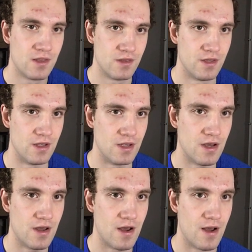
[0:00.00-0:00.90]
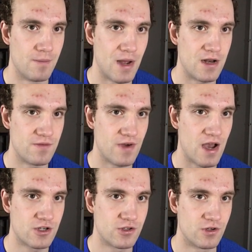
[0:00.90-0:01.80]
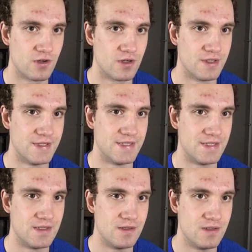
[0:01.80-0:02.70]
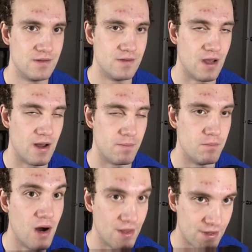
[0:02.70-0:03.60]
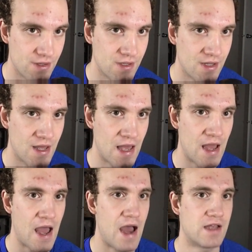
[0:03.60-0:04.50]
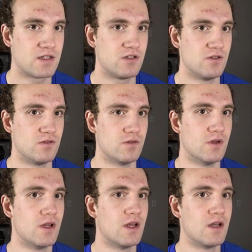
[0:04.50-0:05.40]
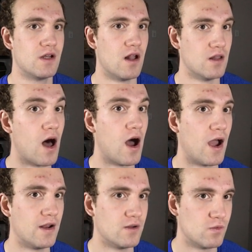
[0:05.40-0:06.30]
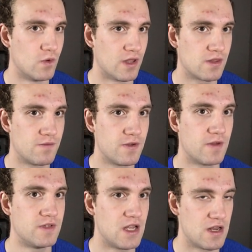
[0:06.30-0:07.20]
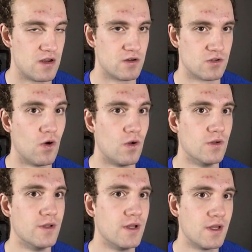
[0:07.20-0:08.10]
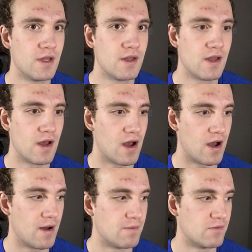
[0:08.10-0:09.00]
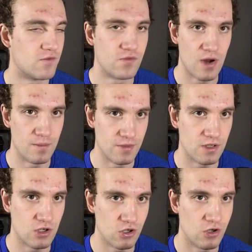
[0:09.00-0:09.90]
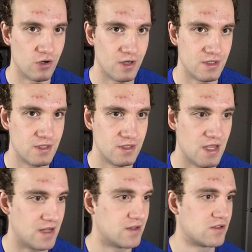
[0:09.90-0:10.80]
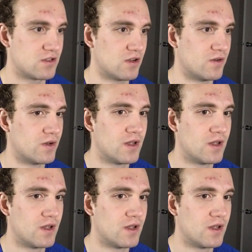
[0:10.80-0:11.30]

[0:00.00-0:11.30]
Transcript: the manufacturer month has to align with 15 years old from the current date. So